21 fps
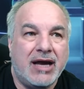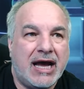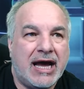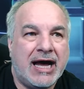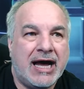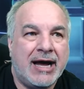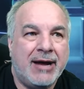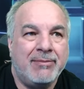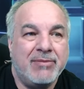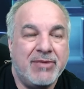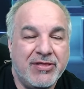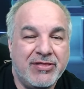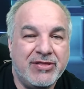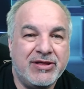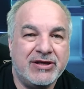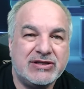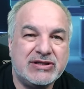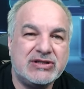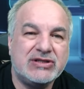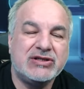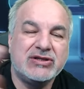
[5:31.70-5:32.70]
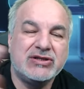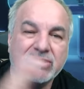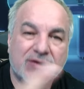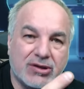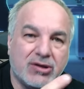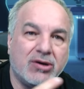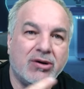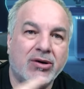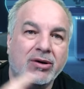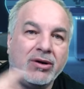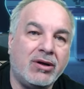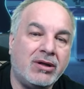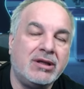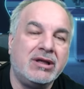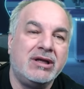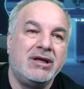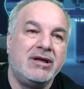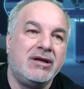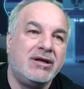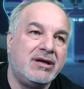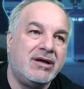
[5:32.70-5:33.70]
um, the circle
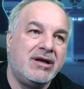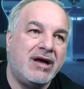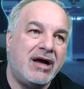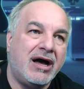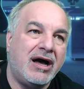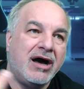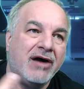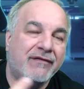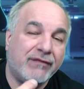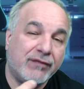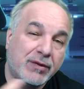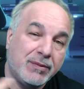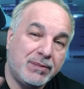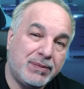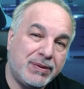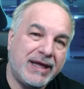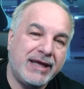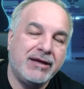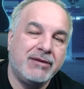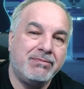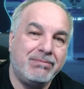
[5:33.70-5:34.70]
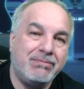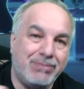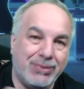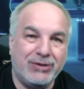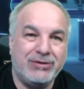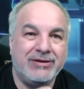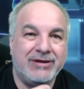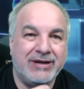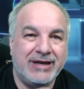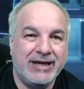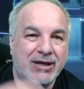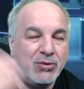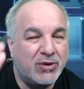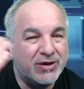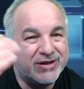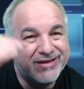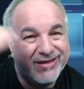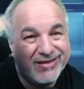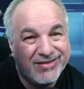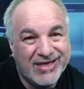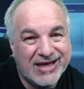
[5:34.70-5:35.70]
of replayability
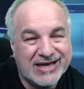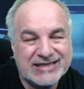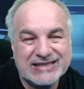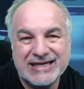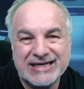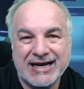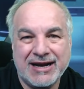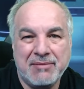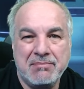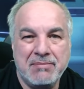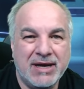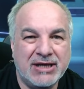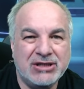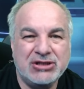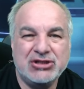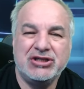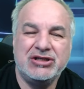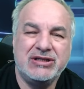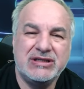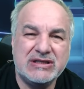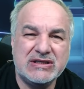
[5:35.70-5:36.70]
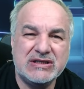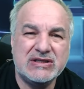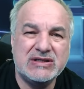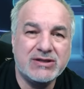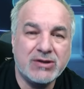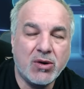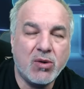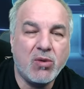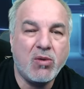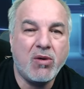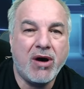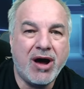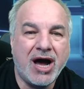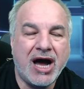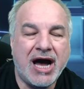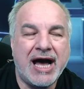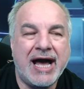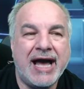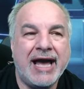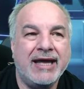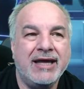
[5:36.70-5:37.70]
with the things that I mentioned is so
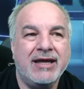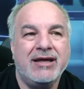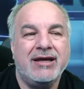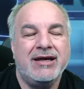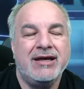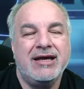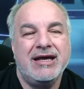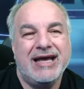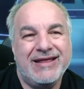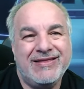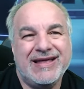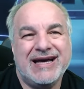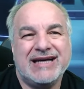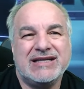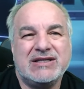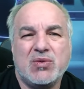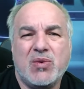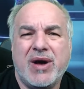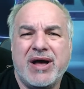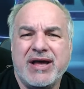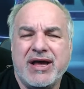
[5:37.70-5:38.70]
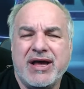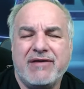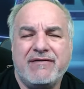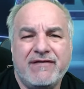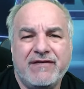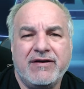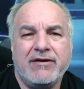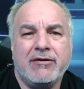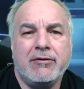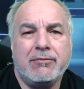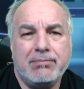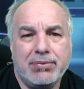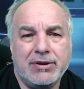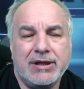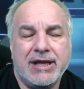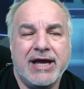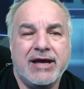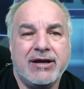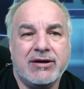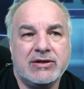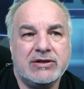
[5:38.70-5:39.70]
high. And that's why I feel
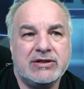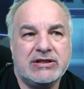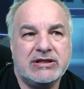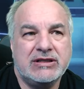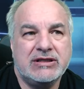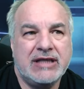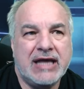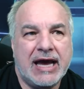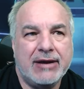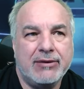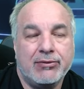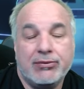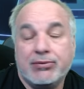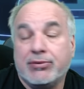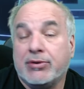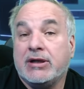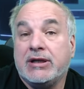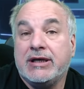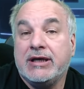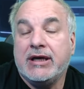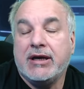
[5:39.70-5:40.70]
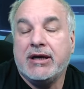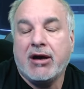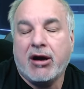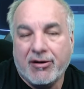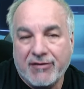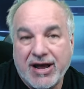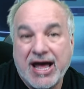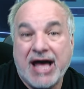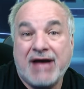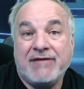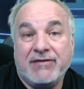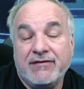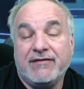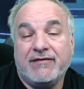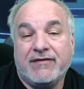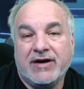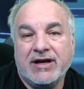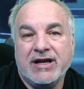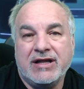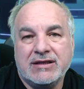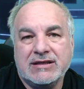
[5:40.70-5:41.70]
players that really are having
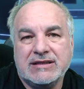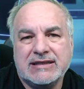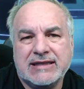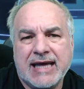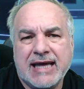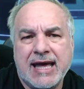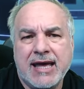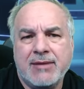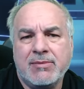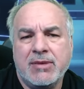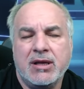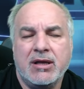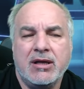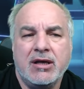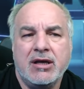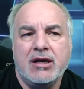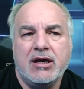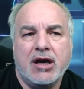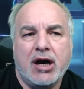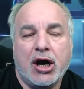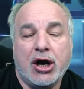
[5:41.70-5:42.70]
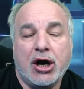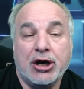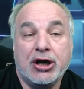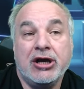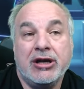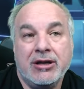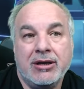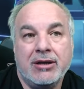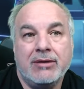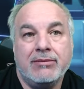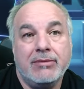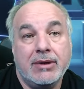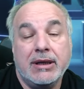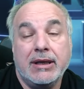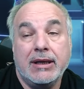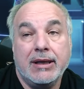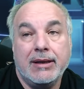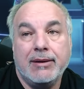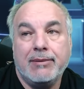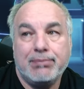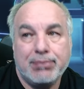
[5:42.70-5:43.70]
fun in this game are going to
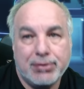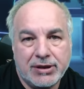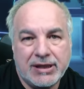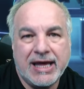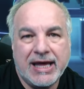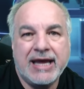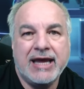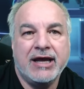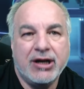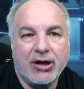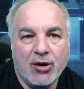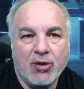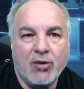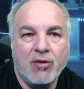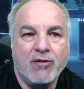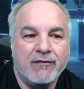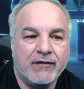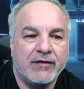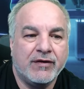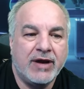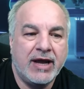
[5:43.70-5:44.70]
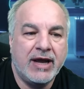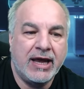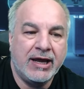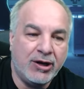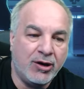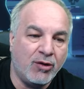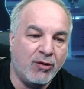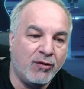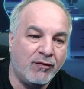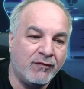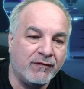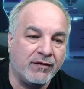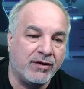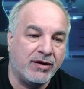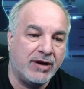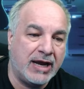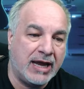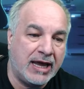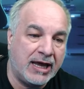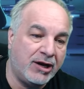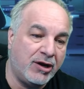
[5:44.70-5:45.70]
play it over and
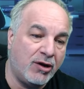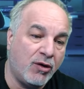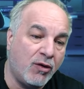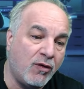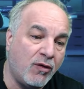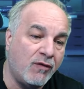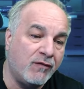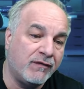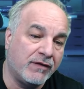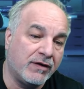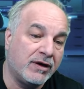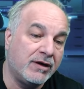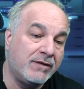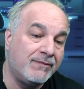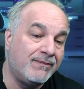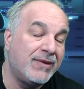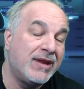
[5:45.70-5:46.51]
over and over.